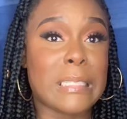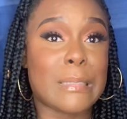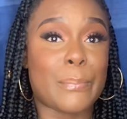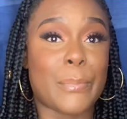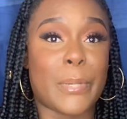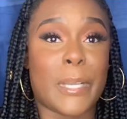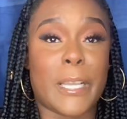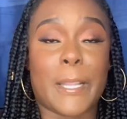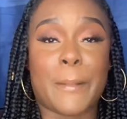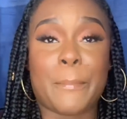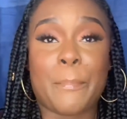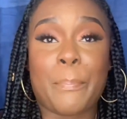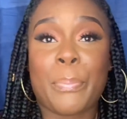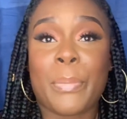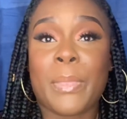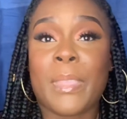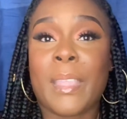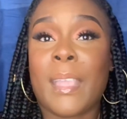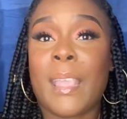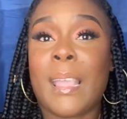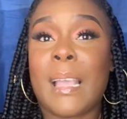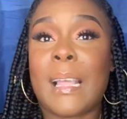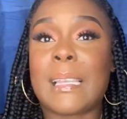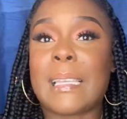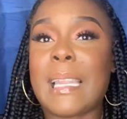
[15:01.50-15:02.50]
but
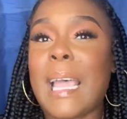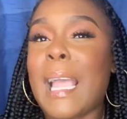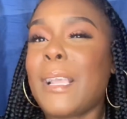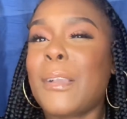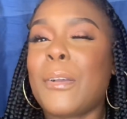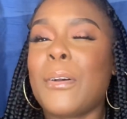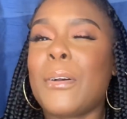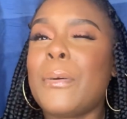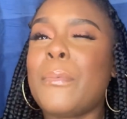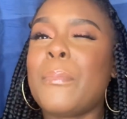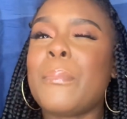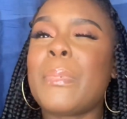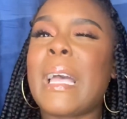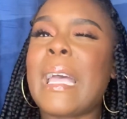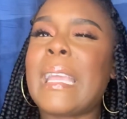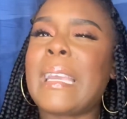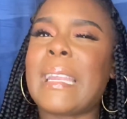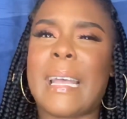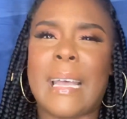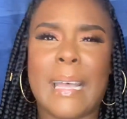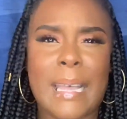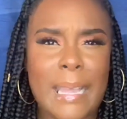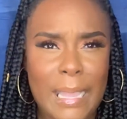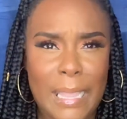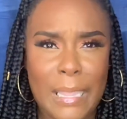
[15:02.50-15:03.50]
Lancome kind
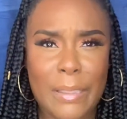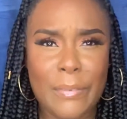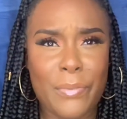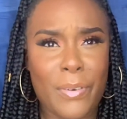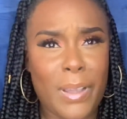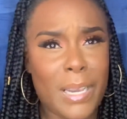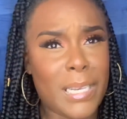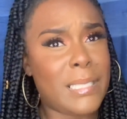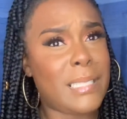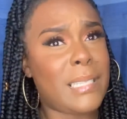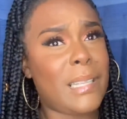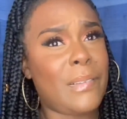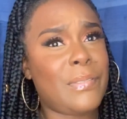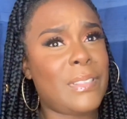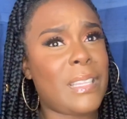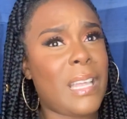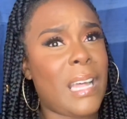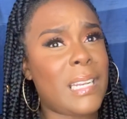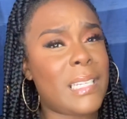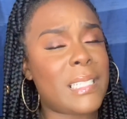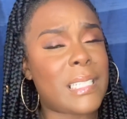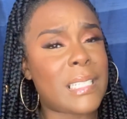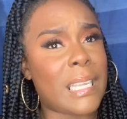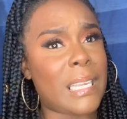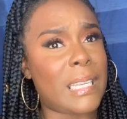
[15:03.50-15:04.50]
of high,
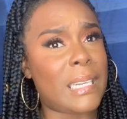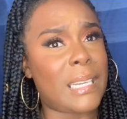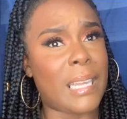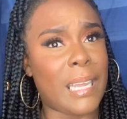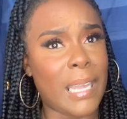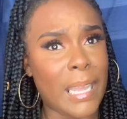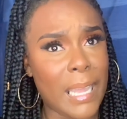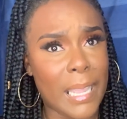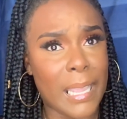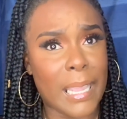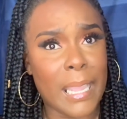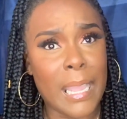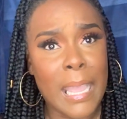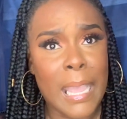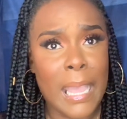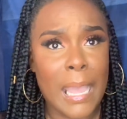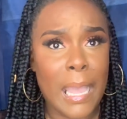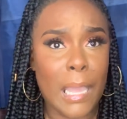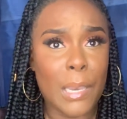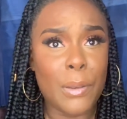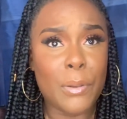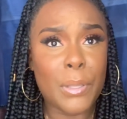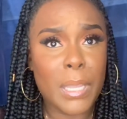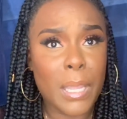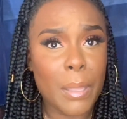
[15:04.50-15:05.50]
$47 kind of high.
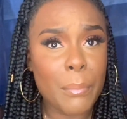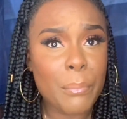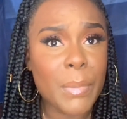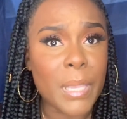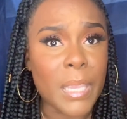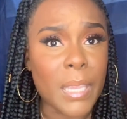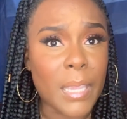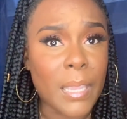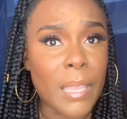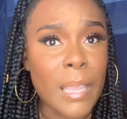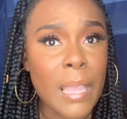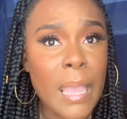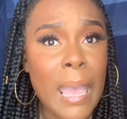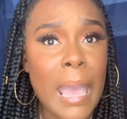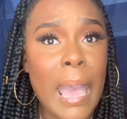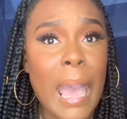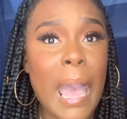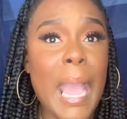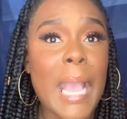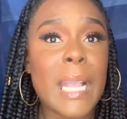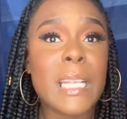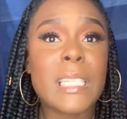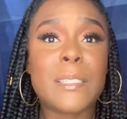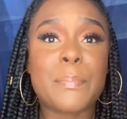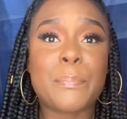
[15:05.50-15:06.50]
And look at me,
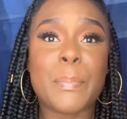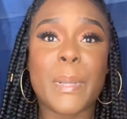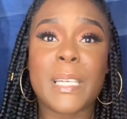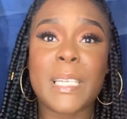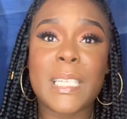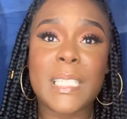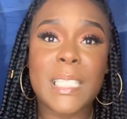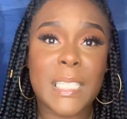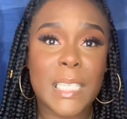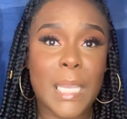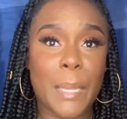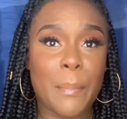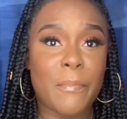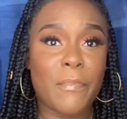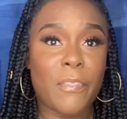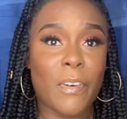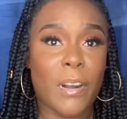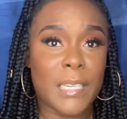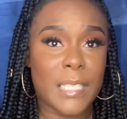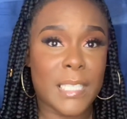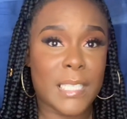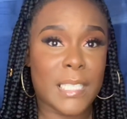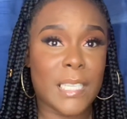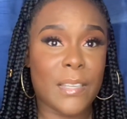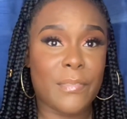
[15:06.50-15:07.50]
I spent the same
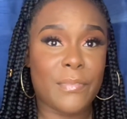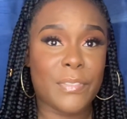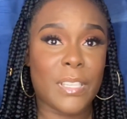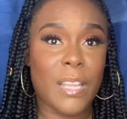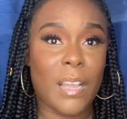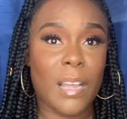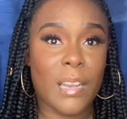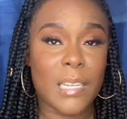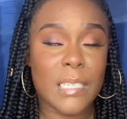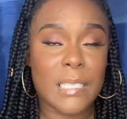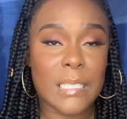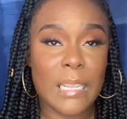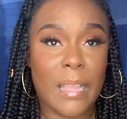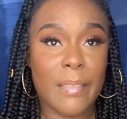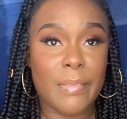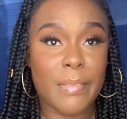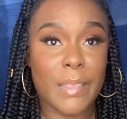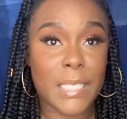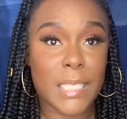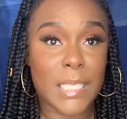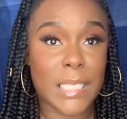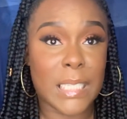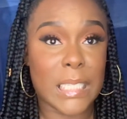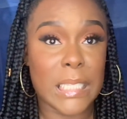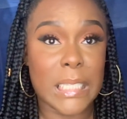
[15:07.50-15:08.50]
$47 and
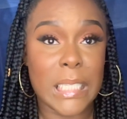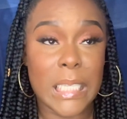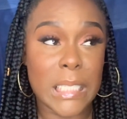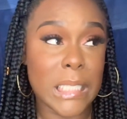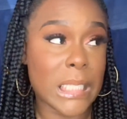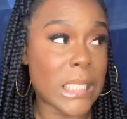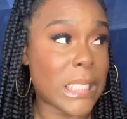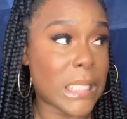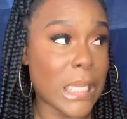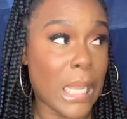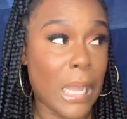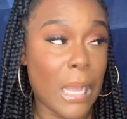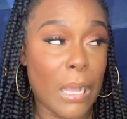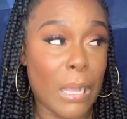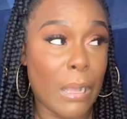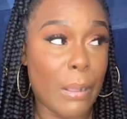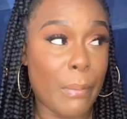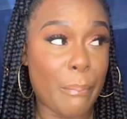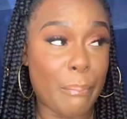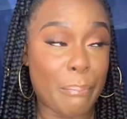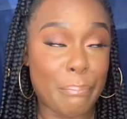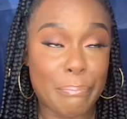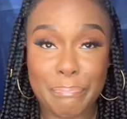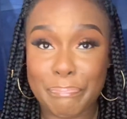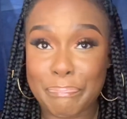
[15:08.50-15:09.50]
this, this,
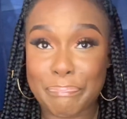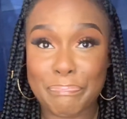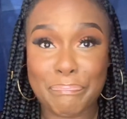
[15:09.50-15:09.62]
um,